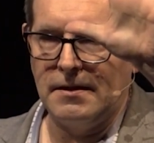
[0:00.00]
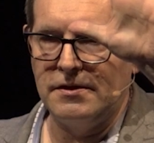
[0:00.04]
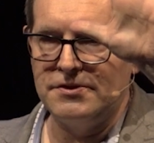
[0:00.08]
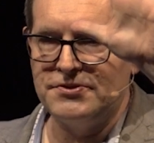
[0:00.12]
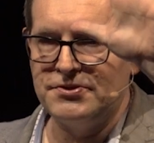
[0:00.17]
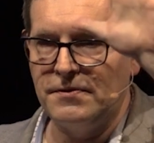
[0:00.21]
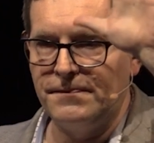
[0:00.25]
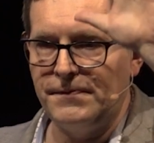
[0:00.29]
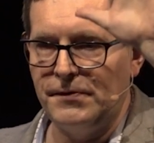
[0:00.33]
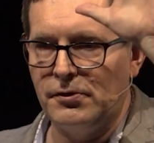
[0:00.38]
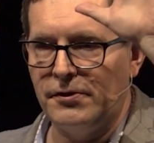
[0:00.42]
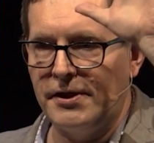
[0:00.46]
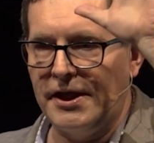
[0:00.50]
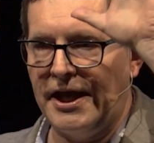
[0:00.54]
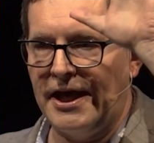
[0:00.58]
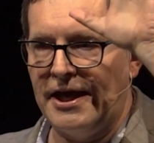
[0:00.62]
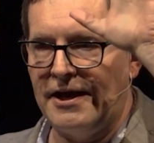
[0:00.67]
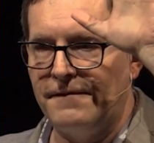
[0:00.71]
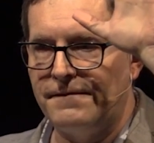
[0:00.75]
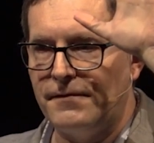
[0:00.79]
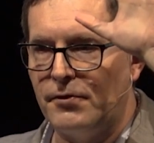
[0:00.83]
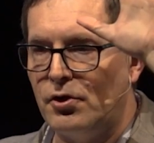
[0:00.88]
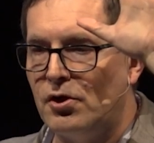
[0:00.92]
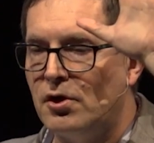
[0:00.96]
So if you only
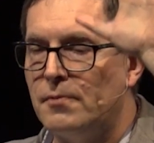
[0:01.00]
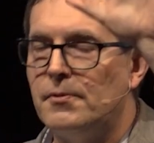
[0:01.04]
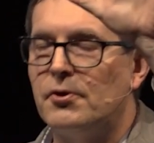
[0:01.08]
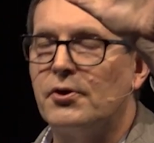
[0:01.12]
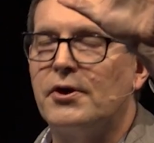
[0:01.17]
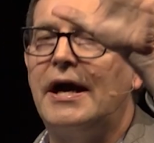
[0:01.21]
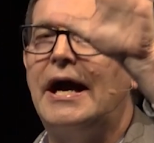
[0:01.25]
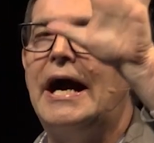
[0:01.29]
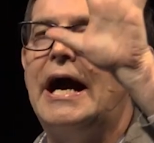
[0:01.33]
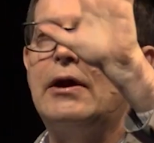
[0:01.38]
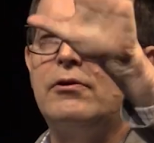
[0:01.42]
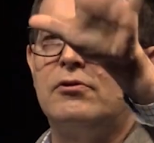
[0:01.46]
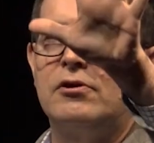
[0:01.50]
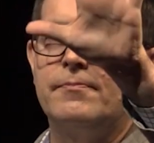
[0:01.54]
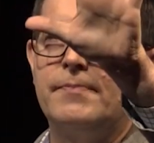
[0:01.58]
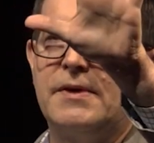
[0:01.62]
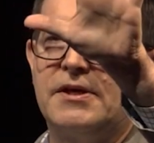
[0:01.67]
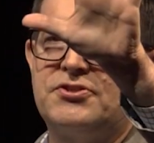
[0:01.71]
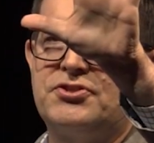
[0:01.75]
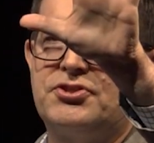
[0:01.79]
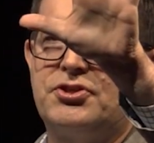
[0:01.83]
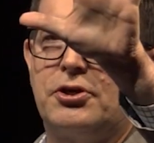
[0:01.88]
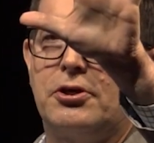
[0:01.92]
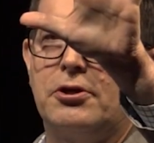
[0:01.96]
have a homochiral
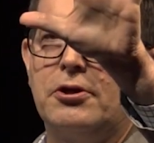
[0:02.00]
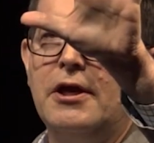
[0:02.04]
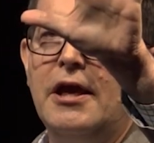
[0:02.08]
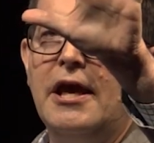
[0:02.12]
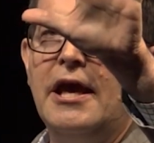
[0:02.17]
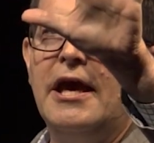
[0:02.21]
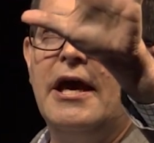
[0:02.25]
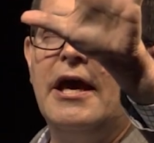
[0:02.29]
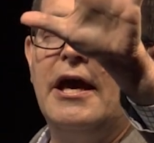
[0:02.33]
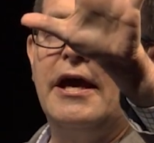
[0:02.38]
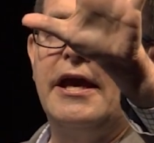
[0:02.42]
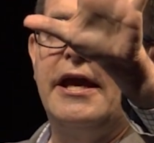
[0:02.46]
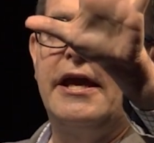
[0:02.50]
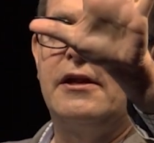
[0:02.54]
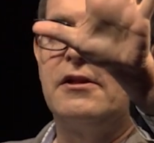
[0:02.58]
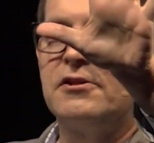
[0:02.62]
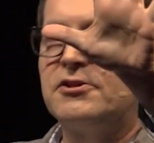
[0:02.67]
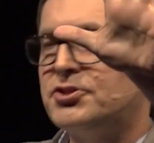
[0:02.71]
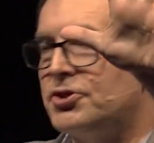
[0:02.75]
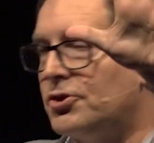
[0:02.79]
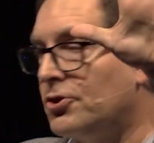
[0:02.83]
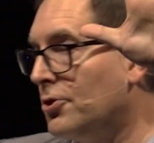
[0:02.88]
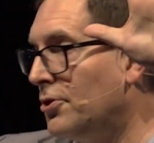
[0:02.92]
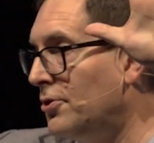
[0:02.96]
mixture,
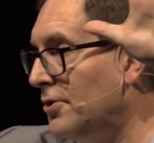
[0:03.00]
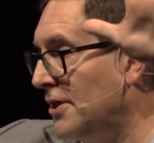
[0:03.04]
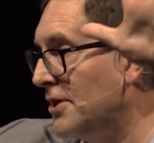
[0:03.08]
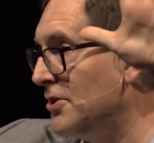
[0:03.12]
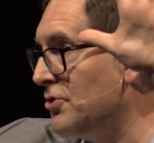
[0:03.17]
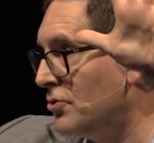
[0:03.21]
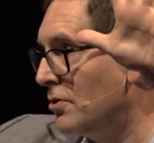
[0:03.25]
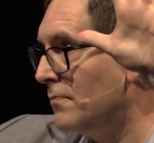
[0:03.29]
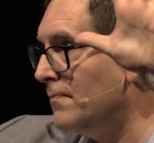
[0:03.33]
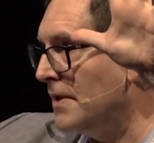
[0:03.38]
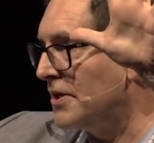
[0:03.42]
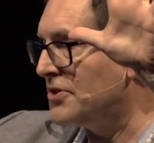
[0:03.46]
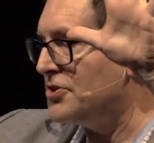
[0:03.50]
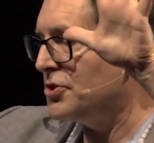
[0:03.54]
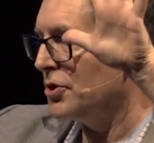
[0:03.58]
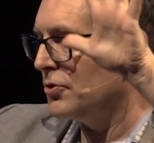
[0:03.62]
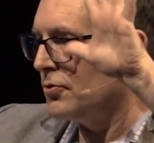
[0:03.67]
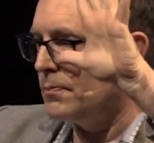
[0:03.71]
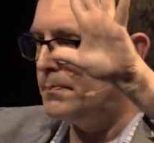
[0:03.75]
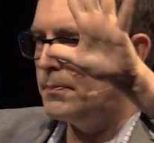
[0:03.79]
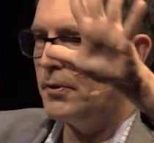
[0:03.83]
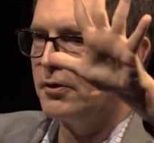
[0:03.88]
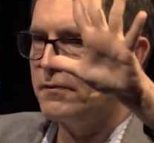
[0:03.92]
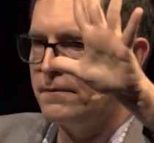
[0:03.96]
it'll turn into a mixture
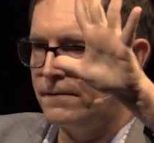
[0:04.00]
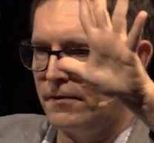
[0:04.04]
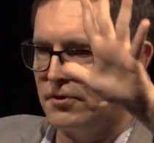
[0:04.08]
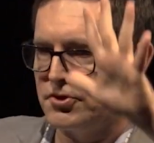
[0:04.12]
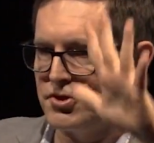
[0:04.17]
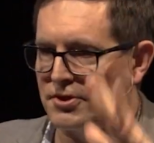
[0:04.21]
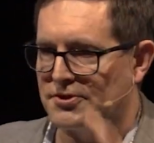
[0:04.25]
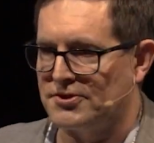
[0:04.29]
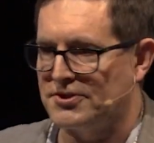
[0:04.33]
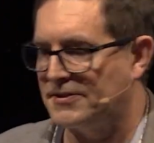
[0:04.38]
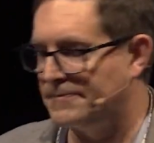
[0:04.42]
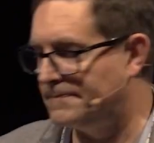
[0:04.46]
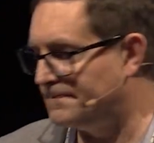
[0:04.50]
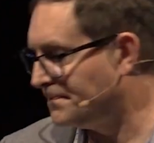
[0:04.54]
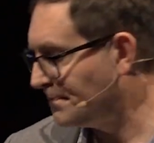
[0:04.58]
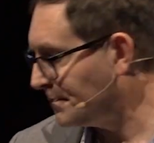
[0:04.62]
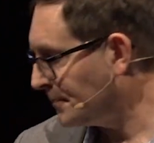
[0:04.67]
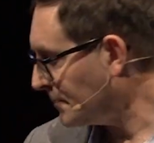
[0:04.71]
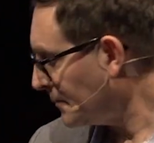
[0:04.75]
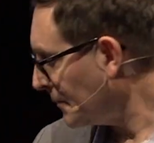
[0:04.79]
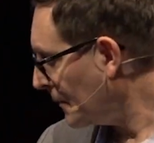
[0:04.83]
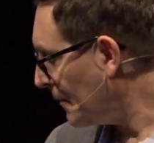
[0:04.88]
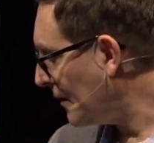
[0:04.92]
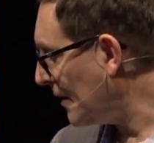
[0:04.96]
with both versions.
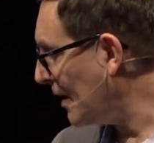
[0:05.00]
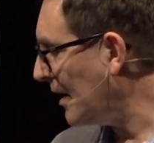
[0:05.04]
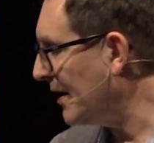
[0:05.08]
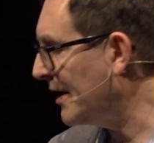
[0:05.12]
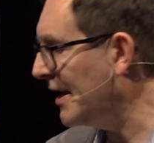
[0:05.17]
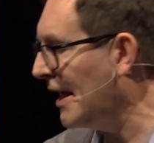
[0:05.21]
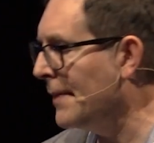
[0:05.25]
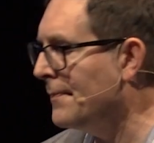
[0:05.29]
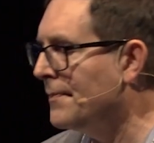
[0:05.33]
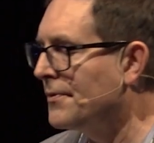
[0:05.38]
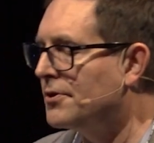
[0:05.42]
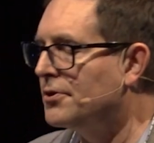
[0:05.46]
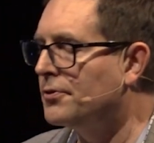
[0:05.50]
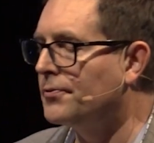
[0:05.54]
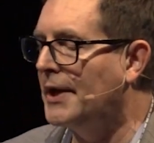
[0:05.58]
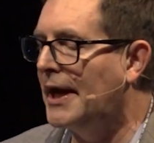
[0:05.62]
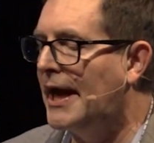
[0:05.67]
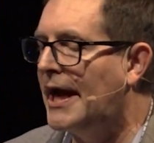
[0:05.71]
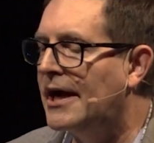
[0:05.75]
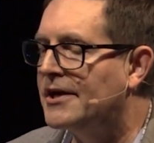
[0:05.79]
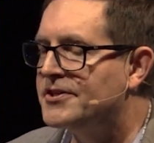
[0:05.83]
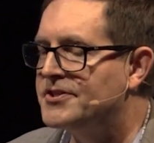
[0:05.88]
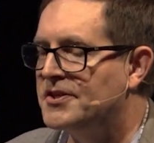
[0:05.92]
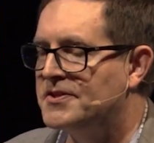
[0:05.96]
Chemical
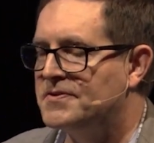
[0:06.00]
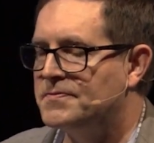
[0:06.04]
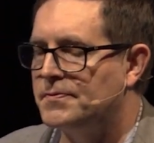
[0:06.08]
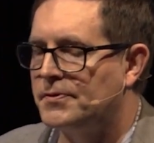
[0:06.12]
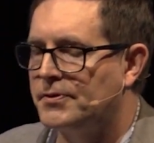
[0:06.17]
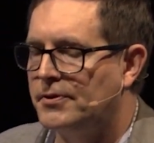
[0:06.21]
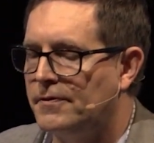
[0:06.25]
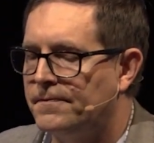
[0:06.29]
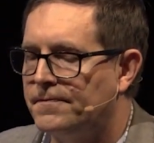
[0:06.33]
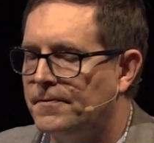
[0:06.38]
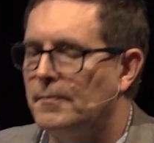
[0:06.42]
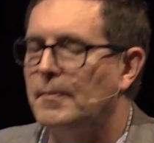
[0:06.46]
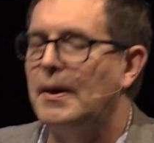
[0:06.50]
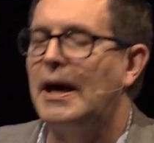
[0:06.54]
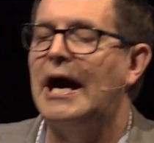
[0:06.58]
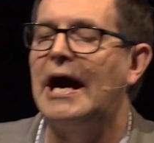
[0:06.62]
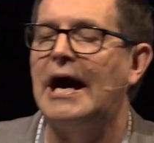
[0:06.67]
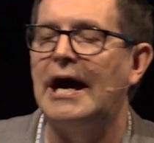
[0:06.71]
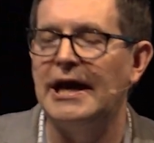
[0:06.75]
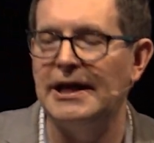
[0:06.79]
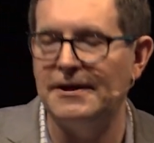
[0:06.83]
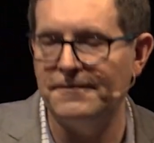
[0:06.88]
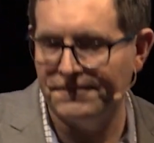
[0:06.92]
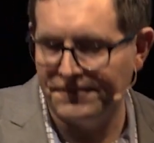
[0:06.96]
reactions will go from
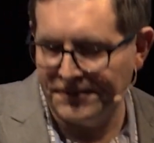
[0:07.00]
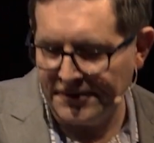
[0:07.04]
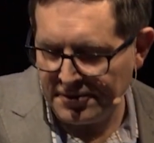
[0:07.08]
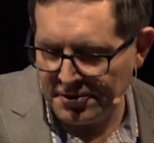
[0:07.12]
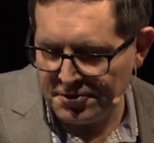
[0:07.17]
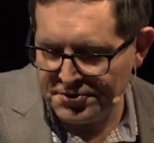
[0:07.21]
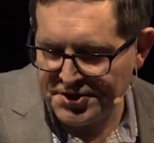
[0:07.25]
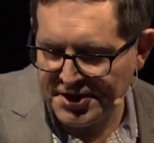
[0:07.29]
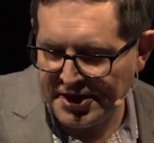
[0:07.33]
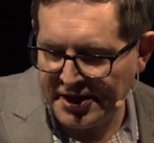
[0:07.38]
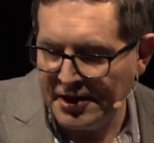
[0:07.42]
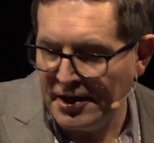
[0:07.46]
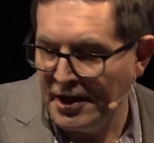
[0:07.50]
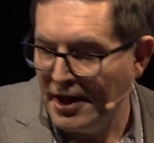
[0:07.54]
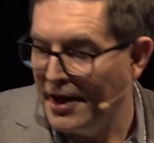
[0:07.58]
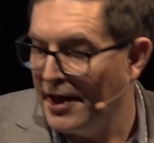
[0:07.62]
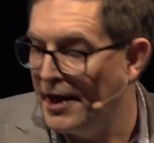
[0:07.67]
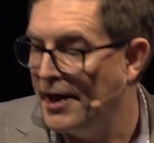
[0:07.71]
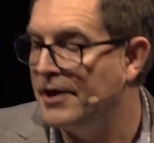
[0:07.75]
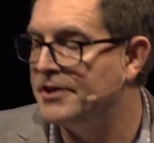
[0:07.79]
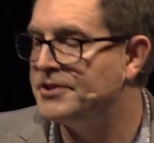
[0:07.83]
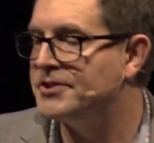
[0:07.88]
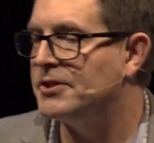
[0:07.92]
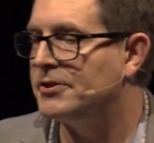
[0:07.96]
high free energy
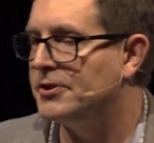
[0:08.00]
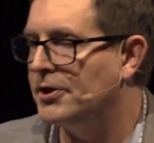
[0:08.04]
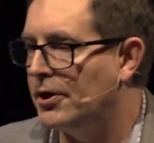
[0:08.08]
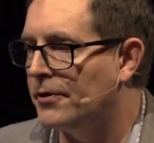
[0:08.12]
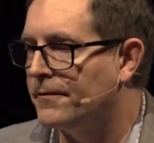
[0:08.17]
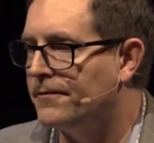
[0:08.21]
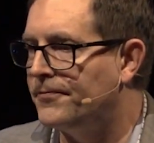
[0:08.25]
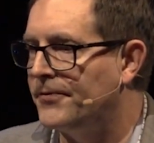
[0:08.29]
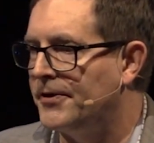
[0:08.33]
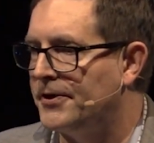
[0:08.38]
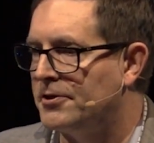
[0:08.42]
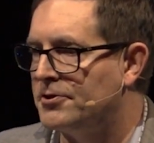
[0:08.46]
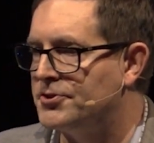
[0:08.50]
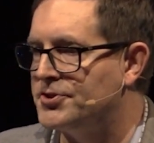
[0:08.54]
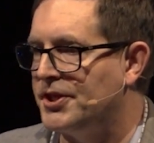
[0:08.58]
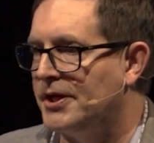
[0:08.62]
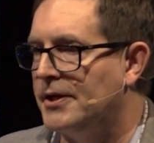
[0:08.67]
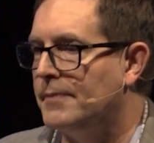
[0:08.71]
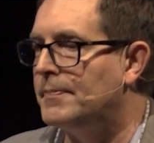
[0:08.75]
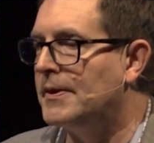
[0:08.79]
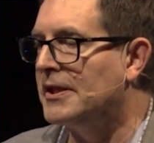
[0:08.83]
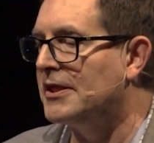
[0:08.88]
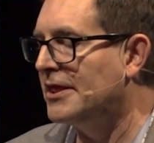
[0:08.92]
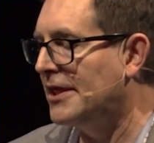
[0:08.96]
to low free
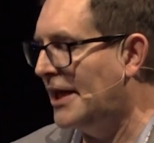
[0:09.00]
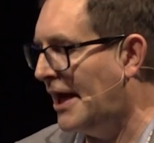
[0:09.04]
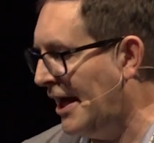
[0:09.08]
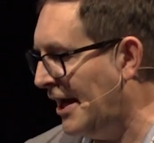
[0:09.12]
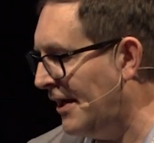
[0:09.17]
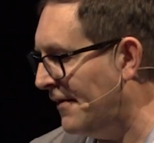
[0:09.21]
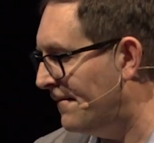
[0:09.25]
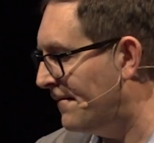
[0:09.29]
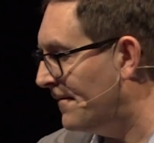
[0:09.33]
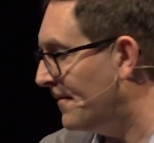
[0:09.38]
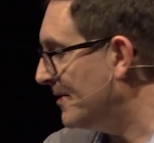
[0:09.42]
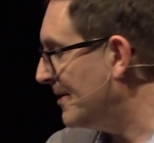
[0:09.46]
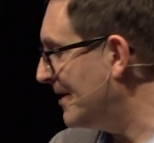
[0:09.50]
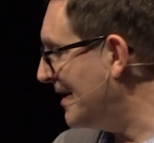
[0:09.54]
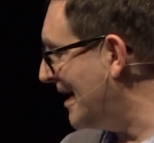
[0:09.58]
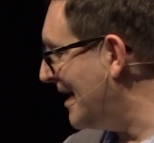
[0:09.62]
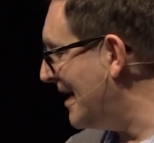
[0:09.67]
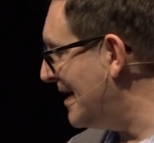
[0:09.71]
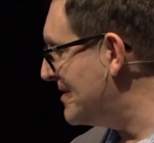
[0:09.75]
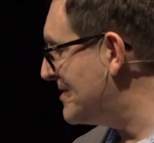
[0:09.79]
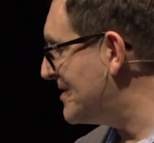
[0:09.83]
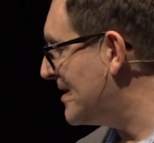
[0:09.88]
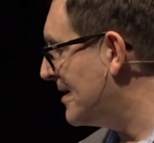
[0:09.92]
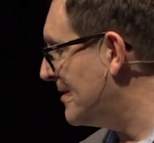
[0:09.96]
energy, but life
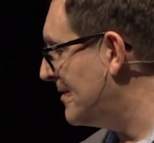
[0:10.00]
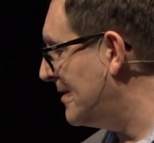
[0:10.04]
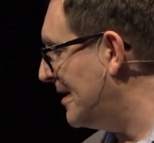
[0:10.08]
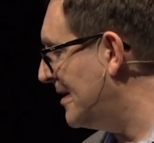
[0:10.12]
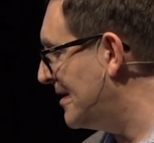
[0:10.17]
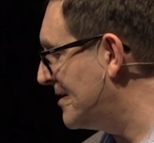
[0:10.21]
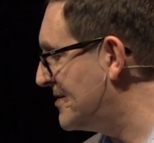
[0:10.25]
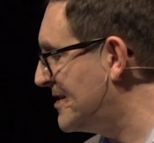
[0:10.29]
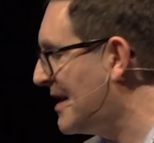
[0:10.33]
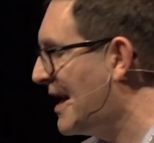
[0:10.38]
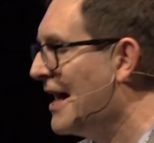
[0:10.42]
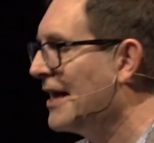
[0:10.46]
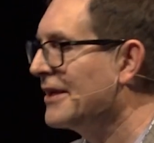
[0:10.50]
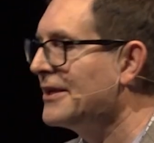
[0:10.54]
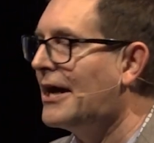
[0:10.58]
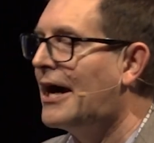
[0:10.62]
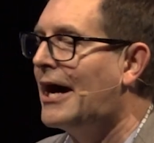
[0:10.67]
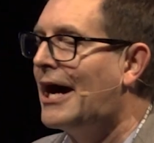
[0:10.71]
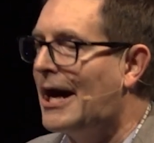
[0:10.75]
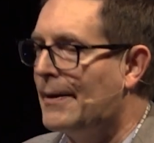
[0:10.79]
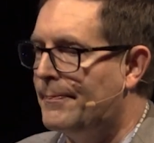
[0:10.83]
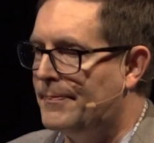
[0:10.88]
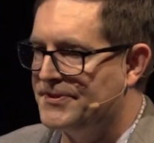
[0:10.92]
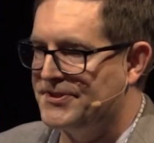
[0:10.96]
needs the exact
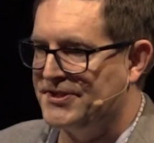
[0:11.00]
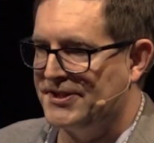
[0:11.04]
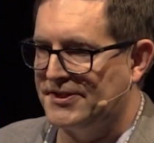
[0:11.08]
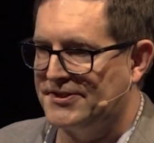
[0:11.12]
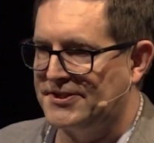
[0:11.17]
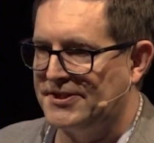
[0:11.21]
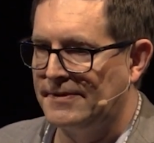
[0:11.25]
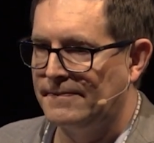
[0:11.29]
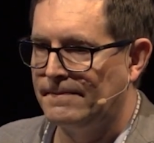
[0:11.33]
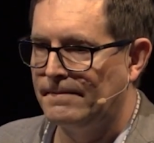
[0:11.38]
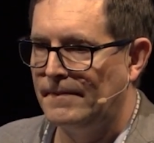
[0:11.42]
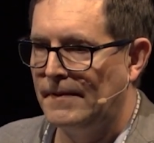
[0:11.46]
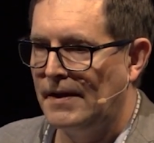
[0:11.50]
opposite.